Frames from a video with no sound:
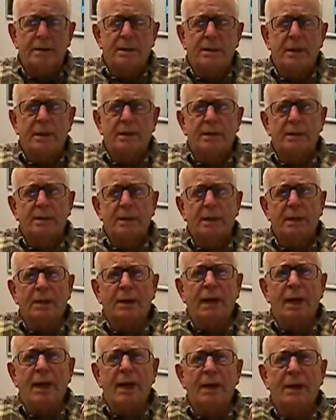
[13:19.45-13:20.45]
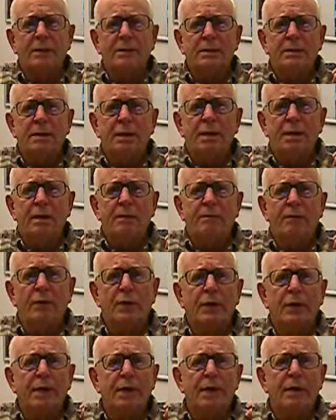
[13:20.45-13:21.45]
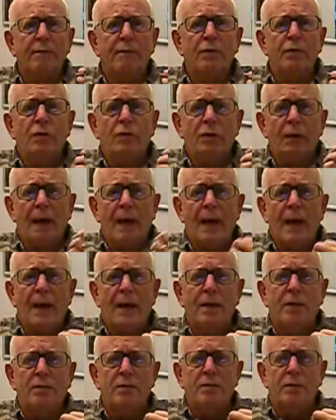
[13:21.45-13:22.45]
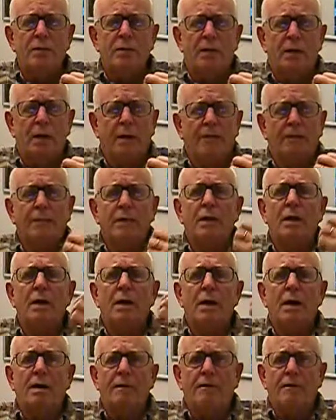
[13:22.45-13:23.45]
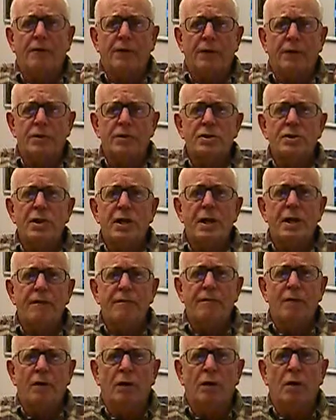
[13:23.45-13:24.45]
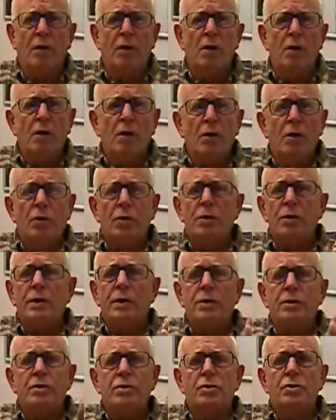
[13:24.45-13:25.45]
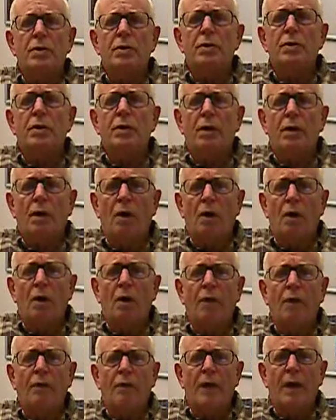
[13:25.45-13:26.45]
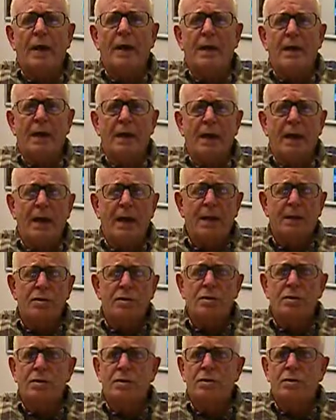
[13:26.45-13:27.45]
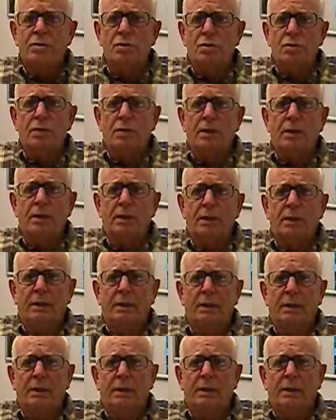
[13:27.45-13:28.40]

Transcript: This God's love will give you an attitude of love for the Savior who endured all that he had to endure